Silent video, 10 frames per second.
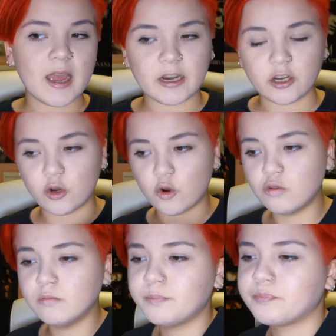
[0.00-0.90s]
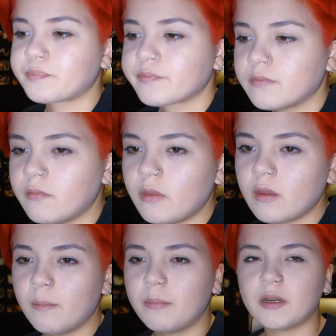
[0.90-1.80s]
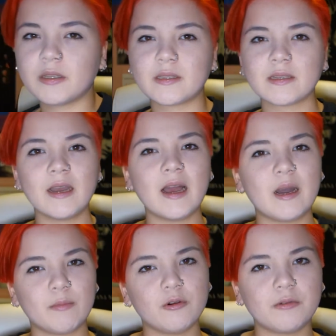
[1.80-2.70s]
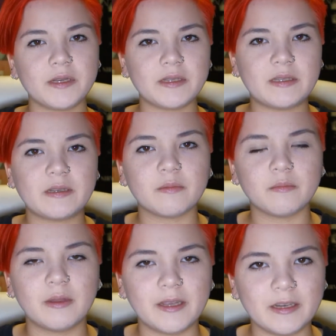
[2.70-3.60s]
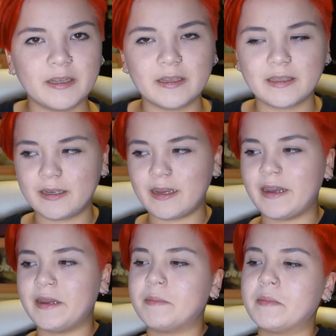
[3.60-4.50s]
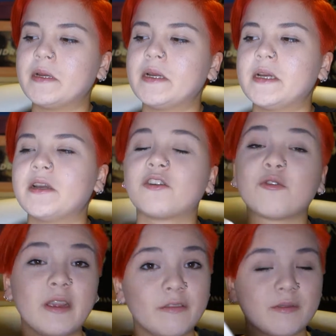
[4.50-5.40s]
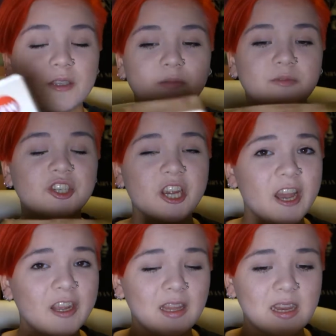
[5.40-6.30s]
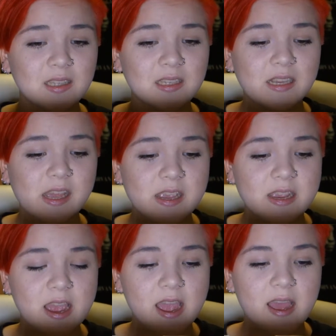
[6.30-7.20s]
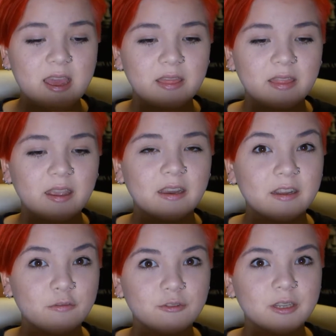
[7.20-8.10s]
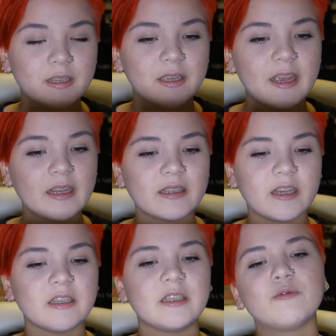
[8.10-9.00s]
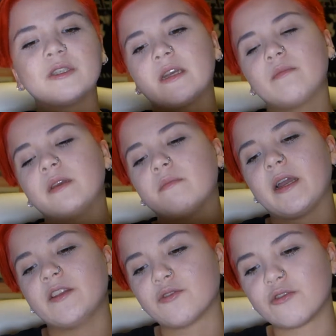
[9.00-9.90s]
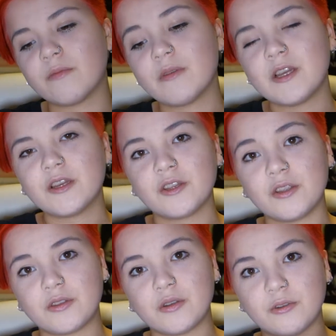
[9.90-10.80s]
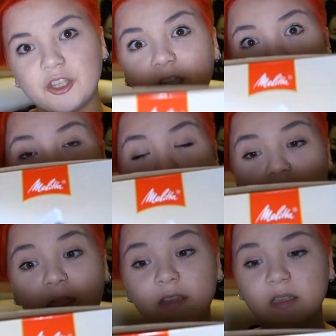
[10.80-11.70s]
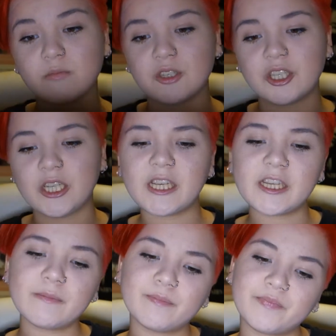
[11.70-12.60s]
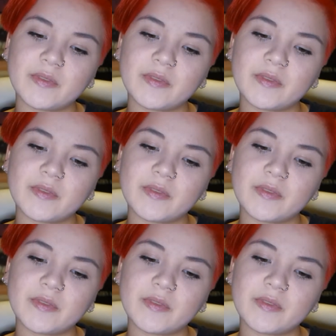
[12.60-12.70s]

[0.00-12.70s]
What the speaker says: at home, but I'm always complaining that I'm craving some chai latte and I never can get any when I'm in my dorm. So she got me this machine.